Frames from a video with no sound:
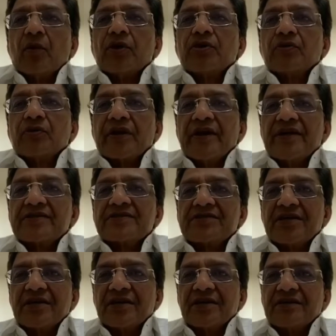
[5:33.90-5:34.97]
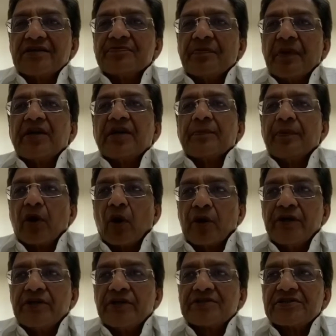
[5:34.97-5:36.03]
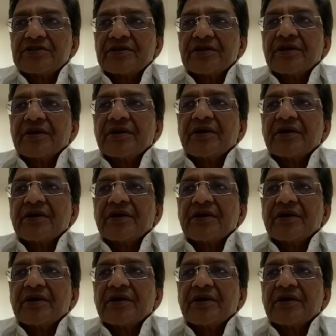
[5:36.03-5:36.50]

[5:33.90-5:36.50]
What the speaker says: What you raised, these multiple audits.